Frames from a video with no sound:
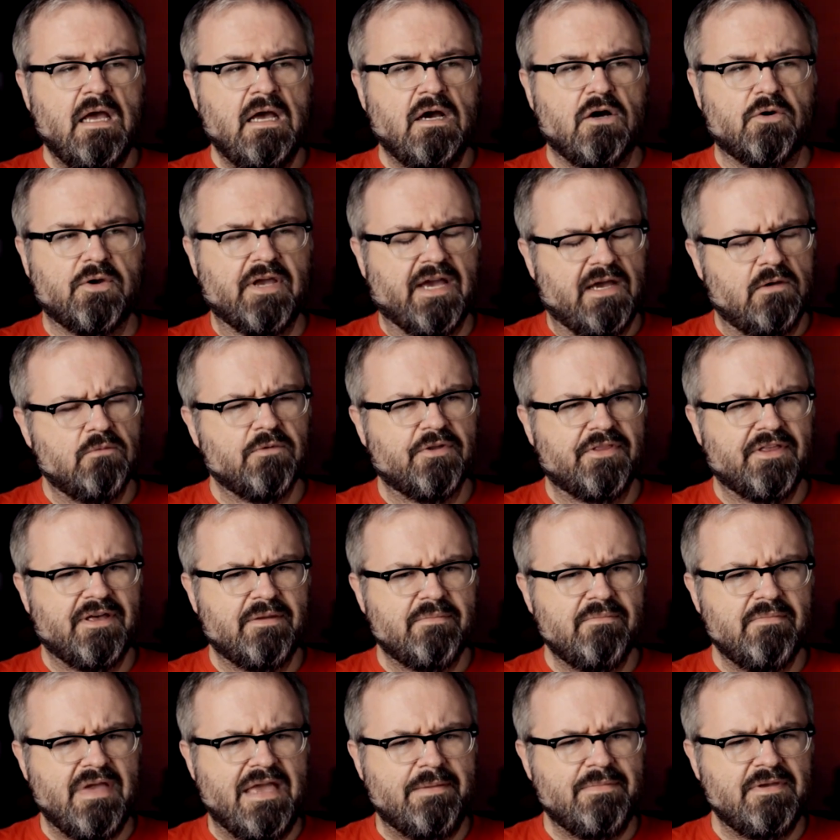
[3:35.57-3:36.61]
Okay, well
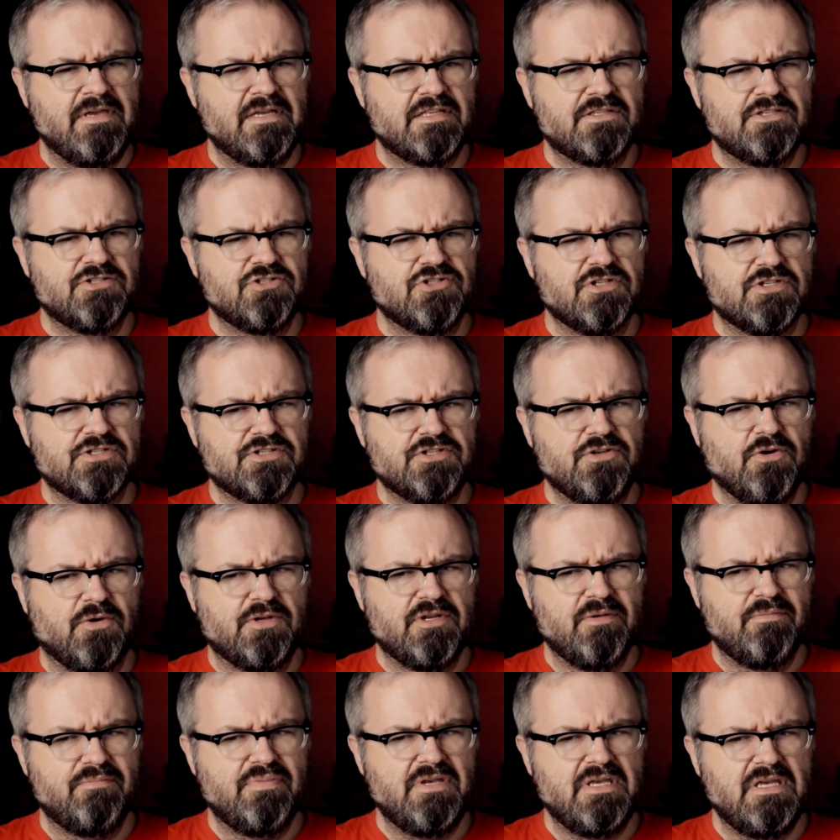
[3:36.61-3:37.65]
then maybe it's just
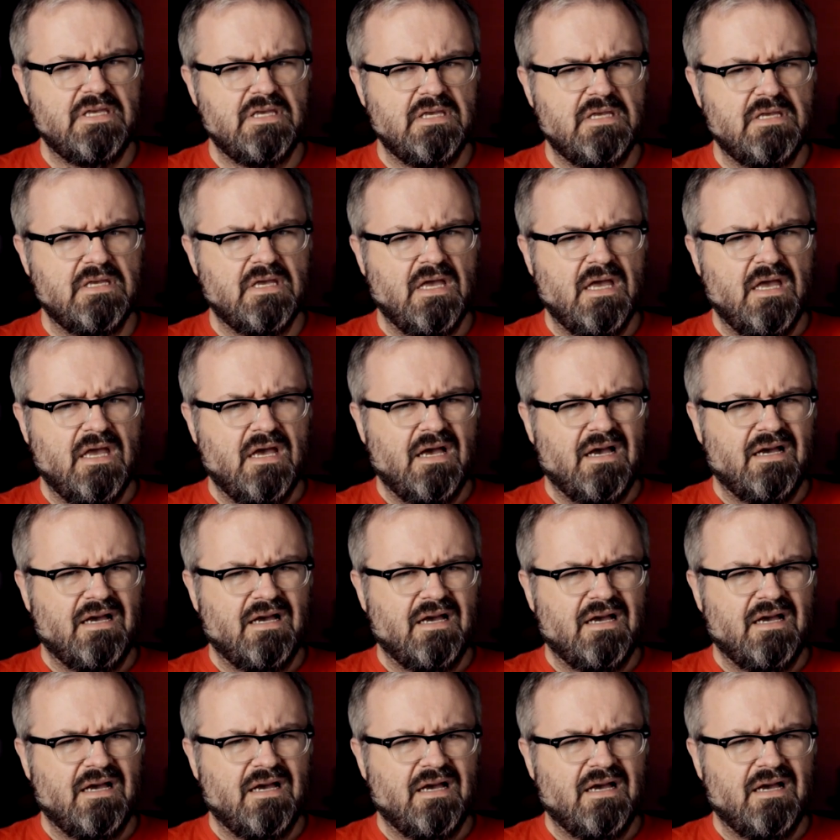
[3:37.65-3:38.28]
going to be